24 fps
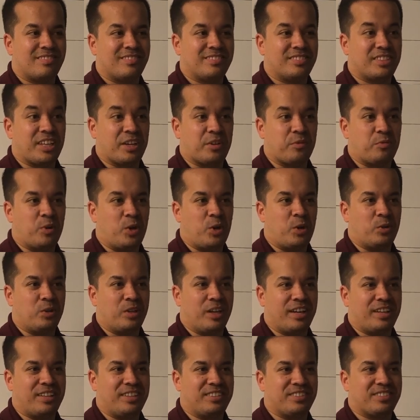Second row,
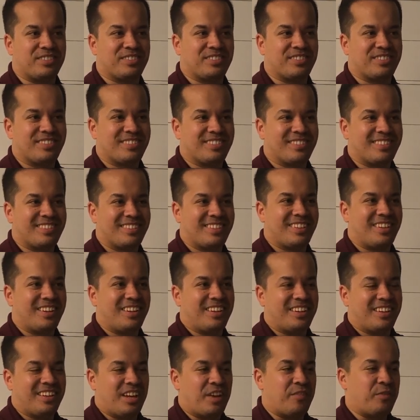ladies.
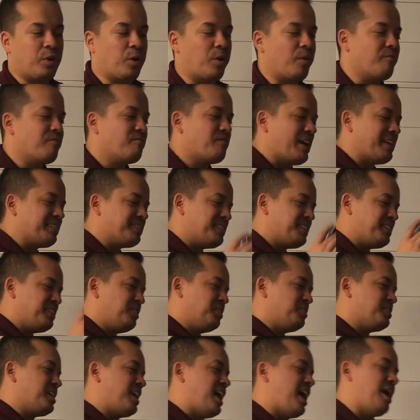If you're investing your
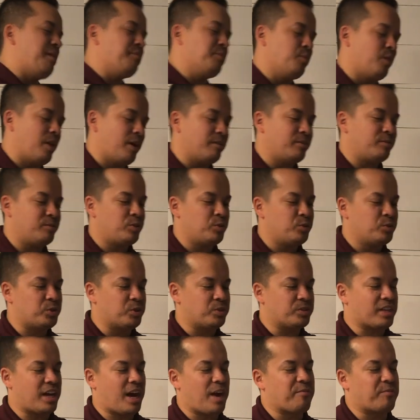time, you want to use your
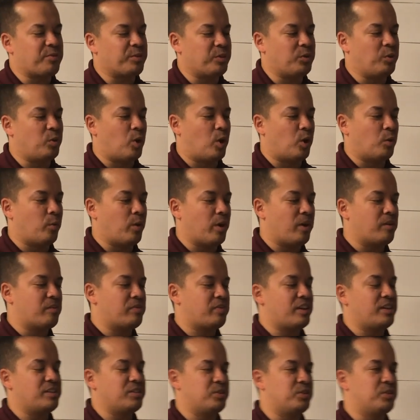time for the Lord, what are
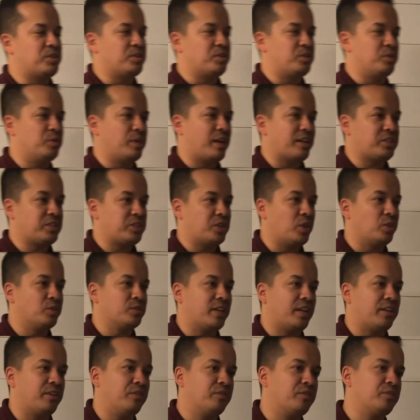things you can do that shows
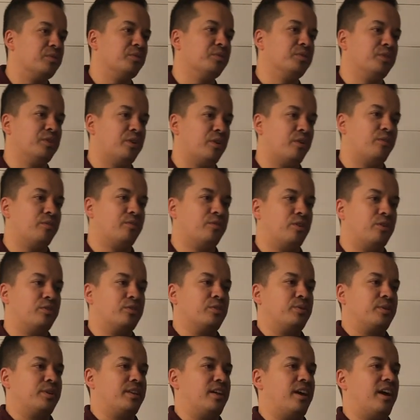that you're doing you're, you're
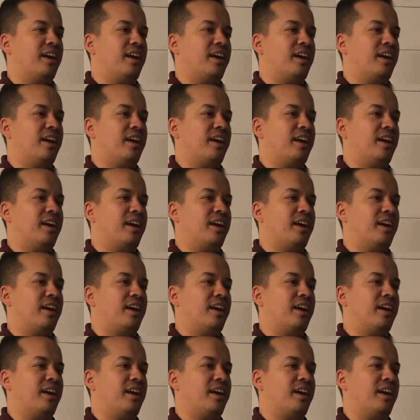doing